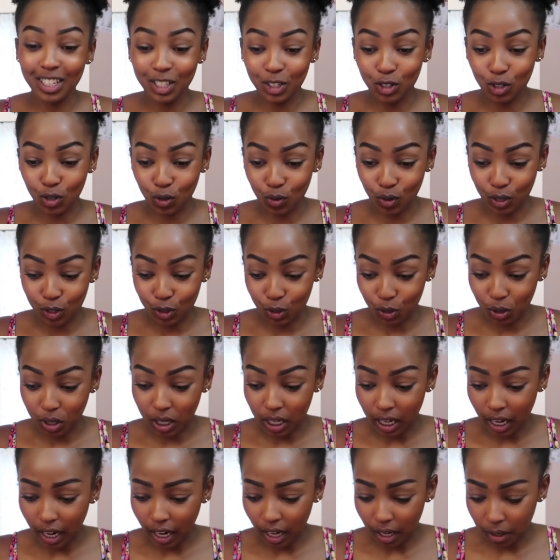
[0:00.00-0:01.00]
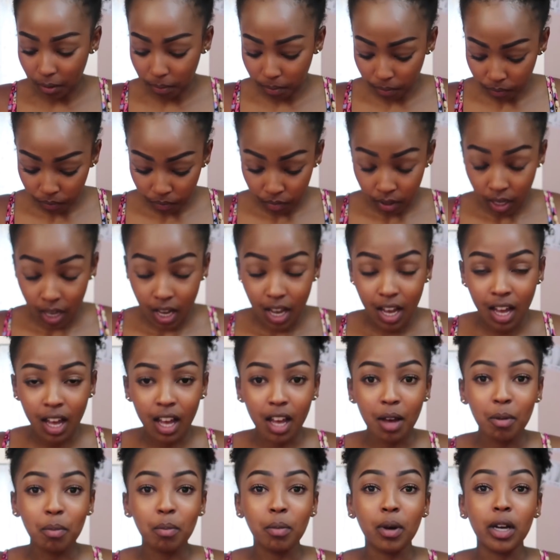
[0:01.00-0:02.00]
don't want to cry,
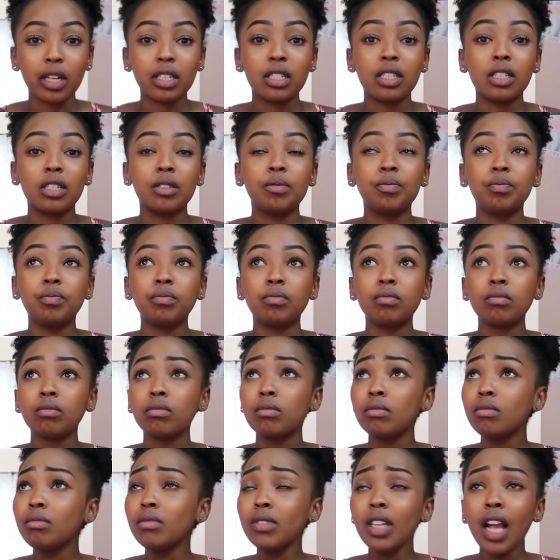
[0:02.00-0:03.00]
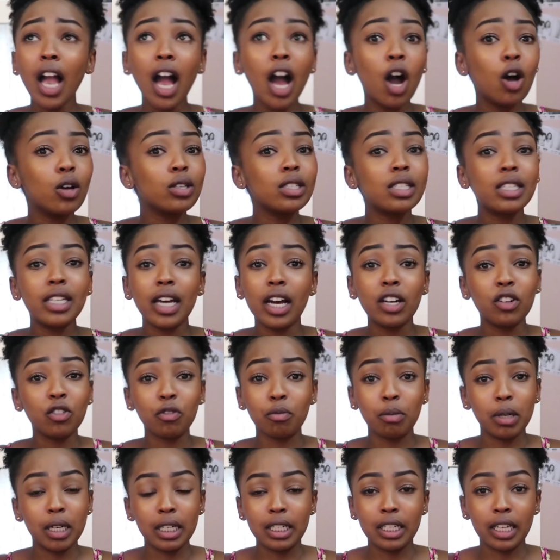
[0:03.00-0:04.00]
but I was tired
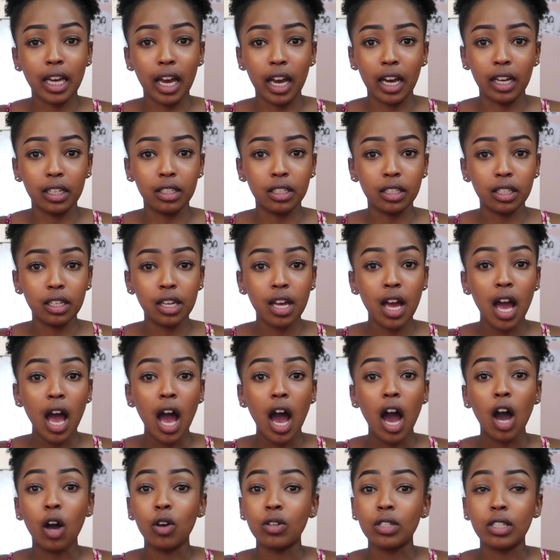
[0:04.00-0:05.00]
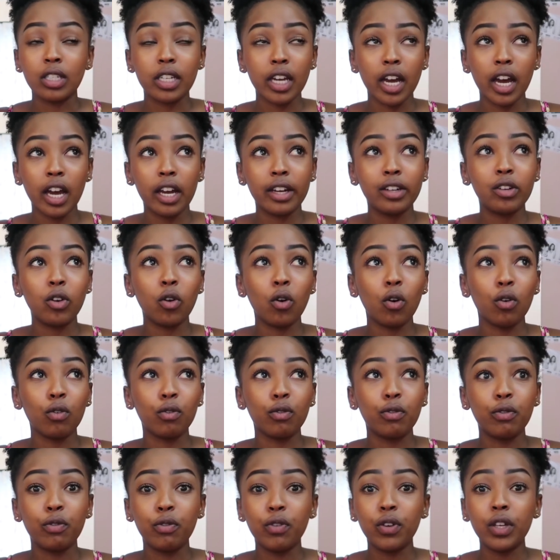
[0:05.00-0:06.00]
of being tired. I was tired
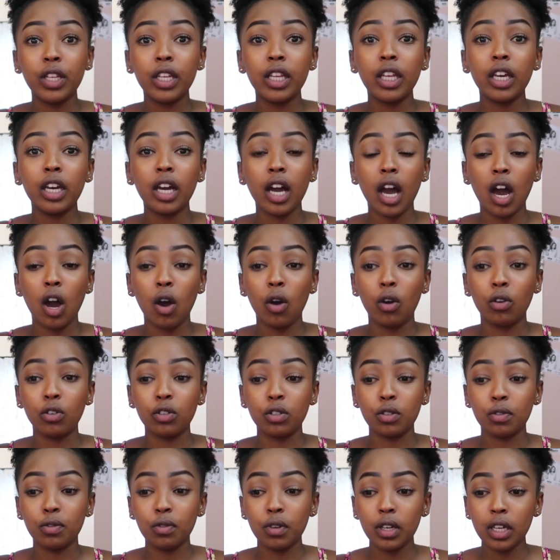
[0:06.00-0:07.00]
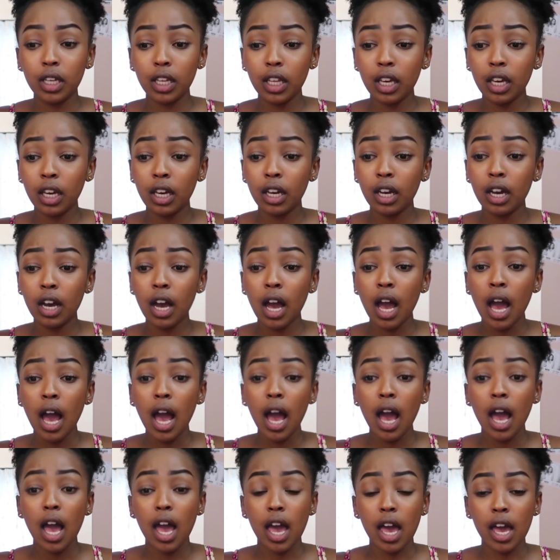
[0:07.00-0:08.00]
of feeling how I was feeling,
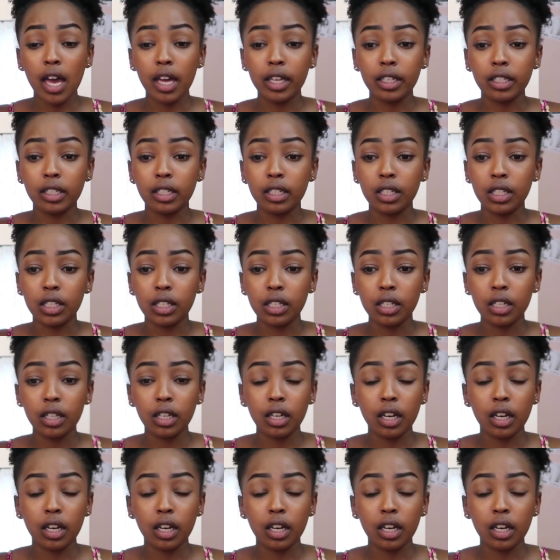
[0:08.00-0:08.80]
and